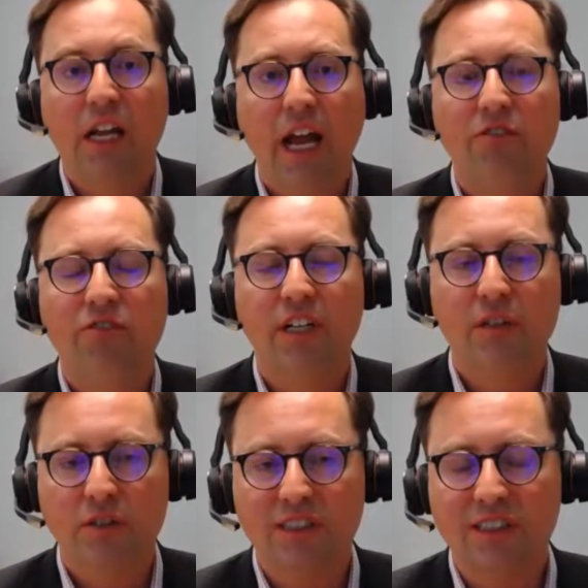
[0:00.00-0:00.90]
find
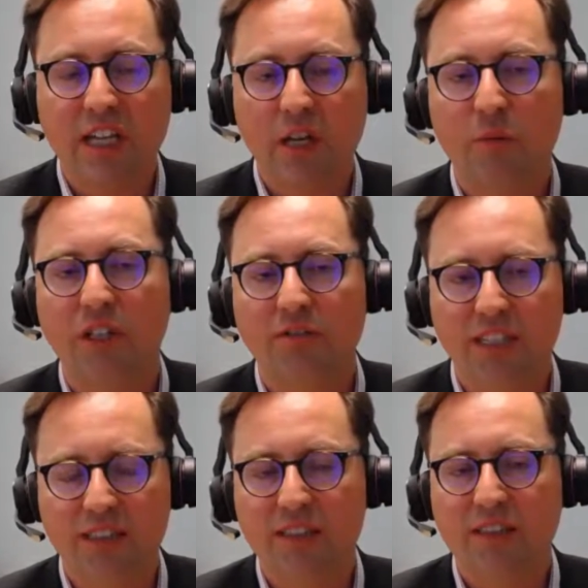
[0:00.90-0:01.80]
the sustainable
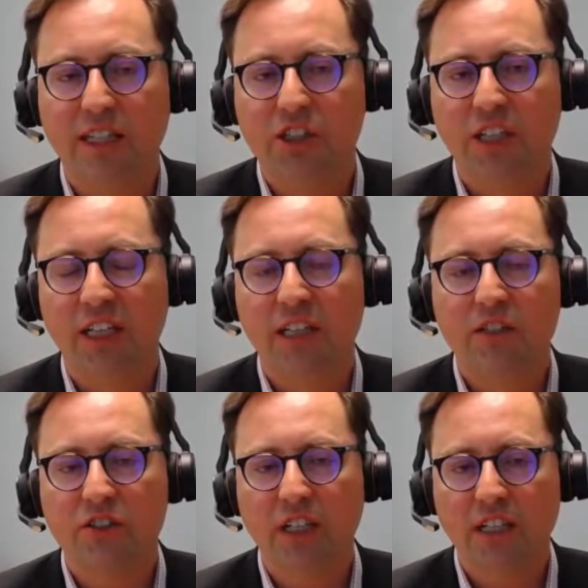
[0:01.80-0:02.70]
investing section. And
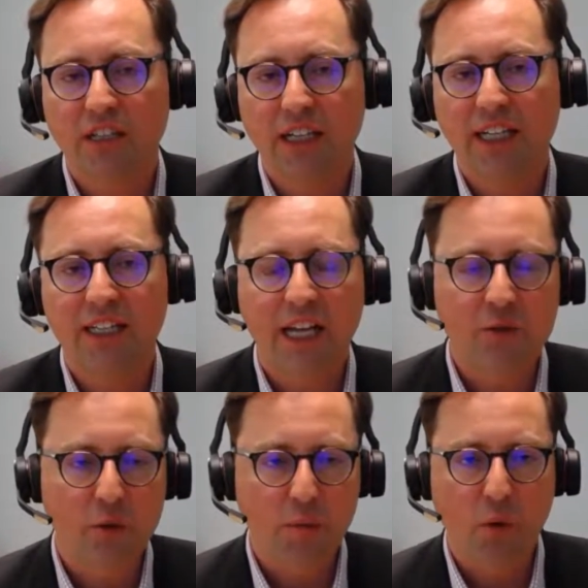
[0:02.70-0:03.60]
there's again the
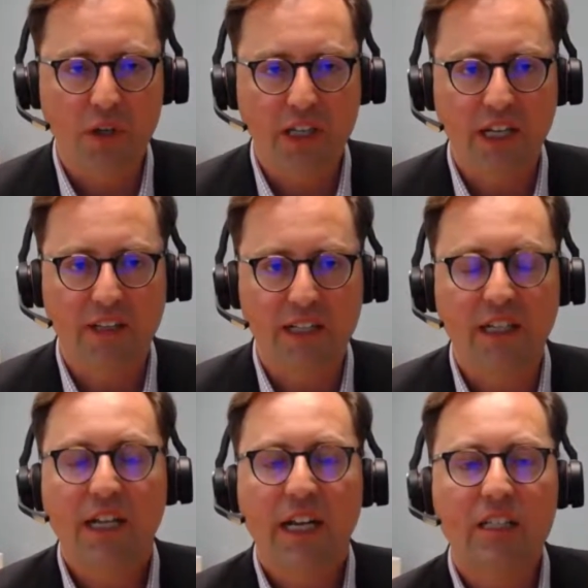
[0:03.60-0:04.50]
annual report there that
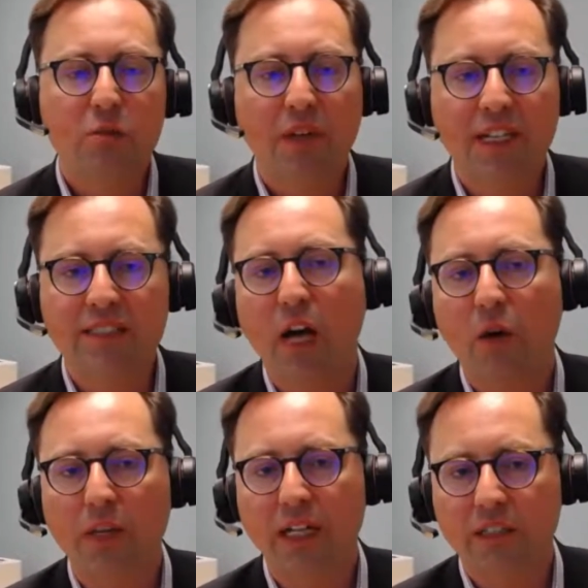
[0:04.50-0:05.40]
explains how
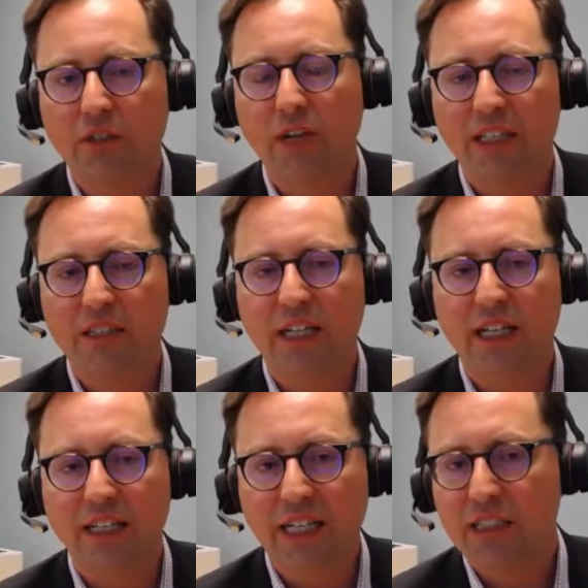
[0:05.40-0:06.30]
we integrate
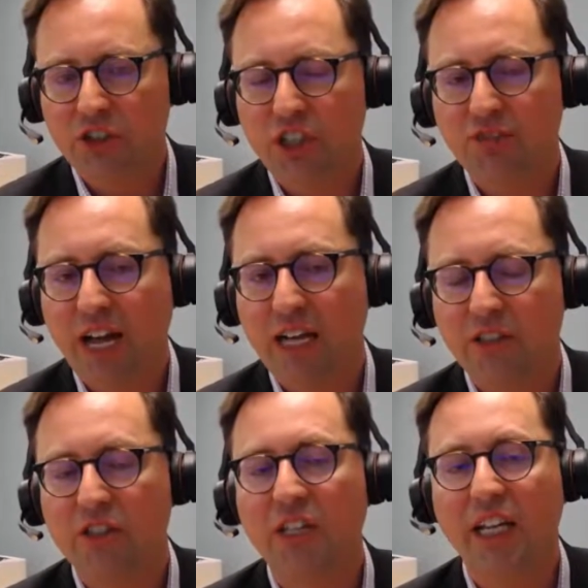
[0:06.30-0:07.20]
ESG
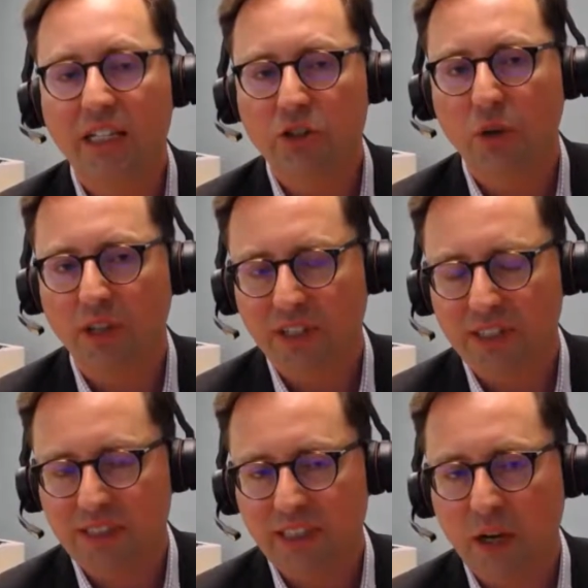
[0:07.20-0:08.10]
factors into our
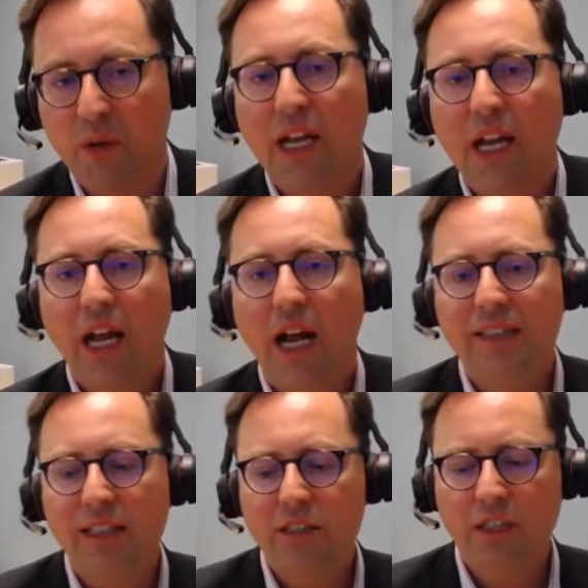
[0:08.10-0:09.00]
investing. Now, a
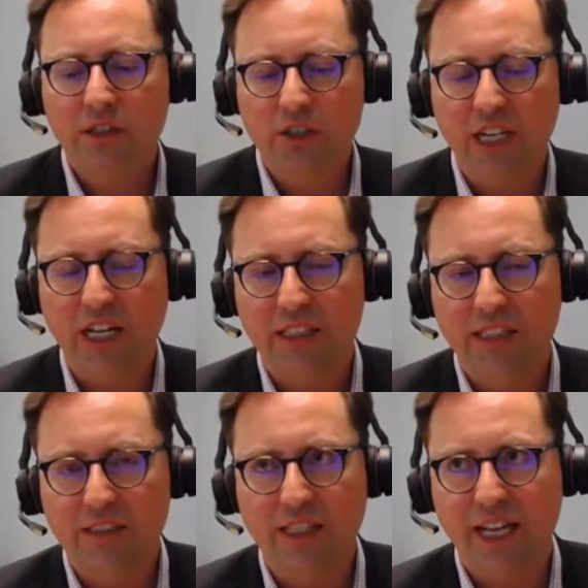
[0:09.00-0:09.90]
thing to understand
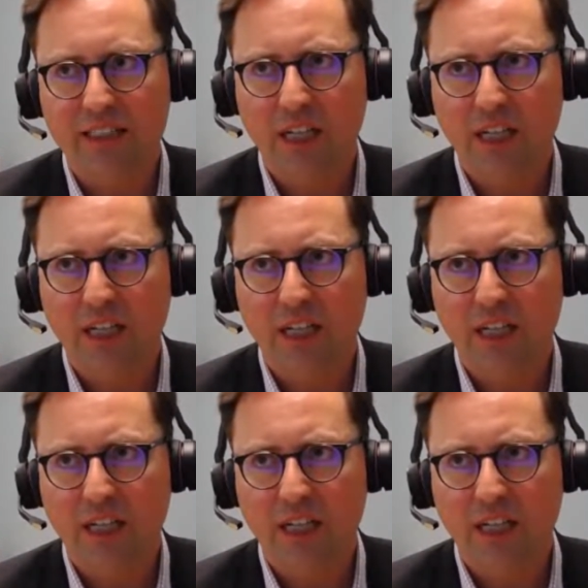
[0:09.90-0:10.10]
is that